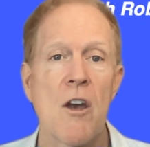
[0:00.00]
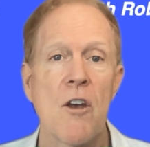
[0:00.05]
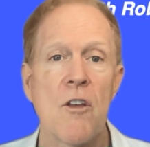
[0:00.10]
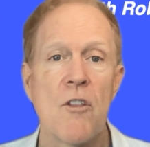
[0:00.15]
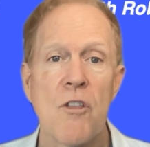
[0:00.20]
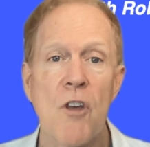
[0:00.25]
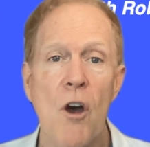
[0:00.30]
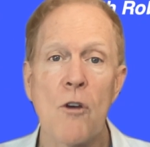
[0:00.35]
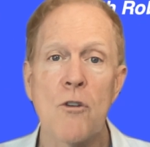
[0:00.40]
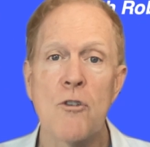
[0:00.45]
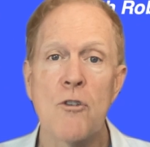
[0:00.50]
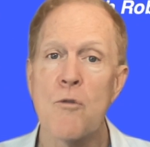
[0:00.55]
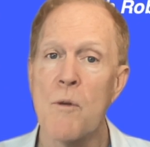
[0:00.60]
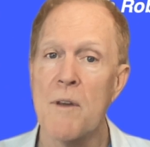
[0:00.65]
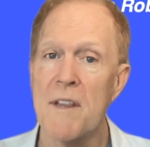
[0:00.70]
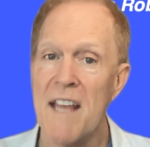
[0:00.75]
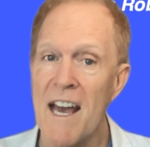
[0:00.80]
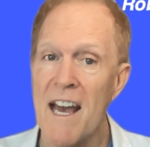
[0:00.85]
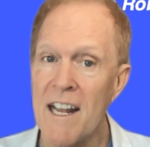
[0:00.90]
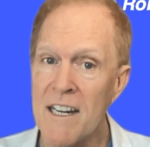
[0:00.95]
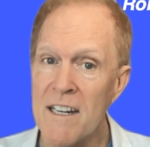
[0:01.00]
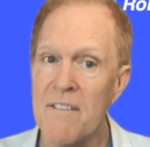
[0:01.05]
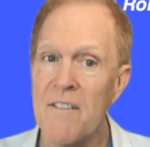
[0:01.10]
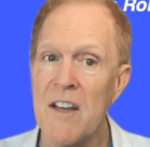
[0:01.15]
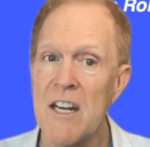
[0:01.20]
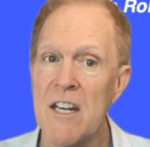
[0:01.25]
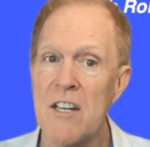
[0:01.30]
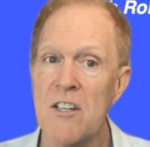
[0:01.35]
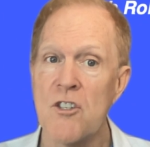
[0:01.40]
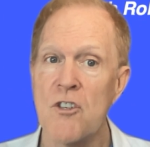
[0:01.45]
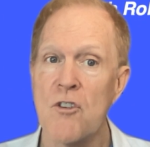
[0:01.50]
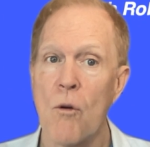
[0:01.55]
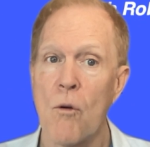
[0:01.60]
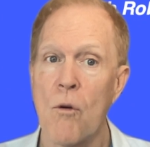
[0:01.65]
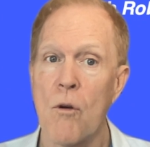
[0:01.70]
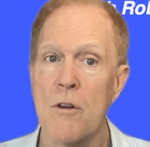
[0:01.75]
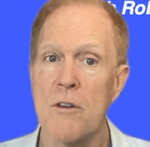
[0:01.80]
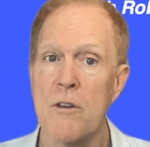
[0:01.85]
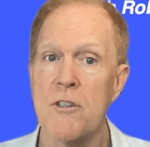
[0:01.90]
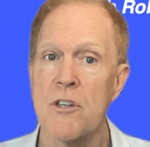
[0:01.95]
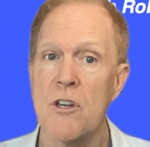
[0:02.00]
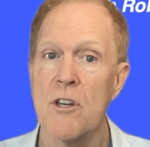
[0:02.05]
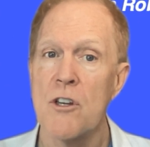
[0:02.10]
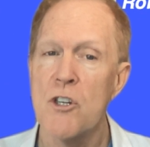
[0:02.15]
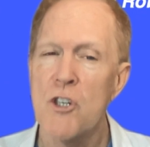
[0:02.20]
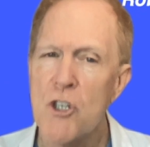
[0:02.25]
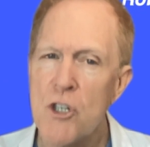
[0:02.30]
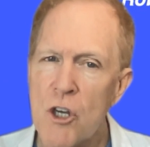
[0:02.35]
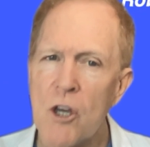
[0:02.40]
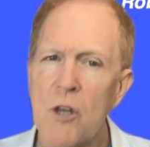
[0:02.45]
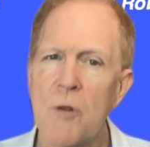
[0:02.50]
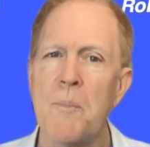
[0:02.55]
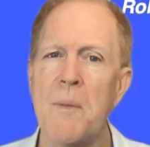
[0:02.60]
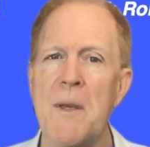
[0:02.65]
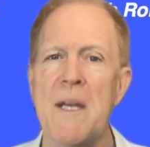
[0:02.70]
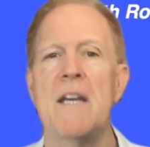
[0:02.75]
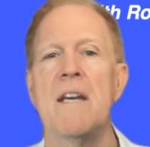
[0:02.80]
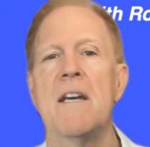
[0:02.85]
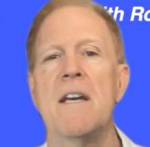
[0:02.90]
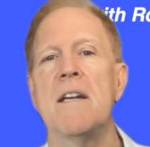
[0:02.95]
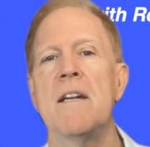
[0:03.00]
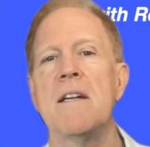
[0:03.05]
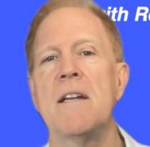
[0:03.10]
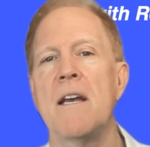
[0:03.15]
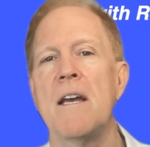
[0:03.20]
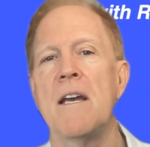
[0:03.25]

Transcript: Those with elevated scores should be in